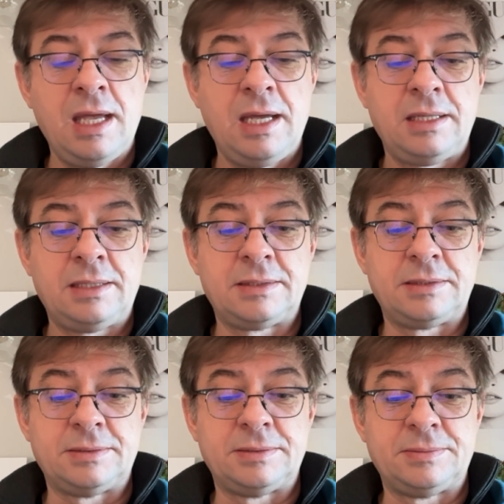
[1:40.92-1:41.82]

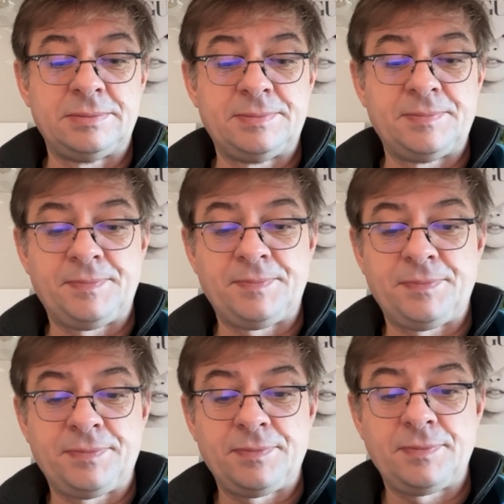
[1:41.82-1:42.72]
Um,
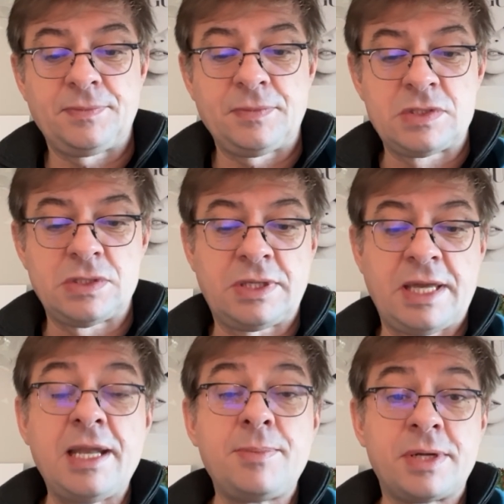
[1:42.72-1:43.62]
the
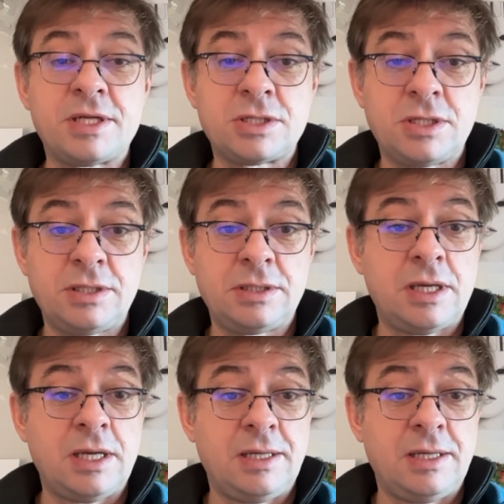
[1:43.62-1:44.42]
calibration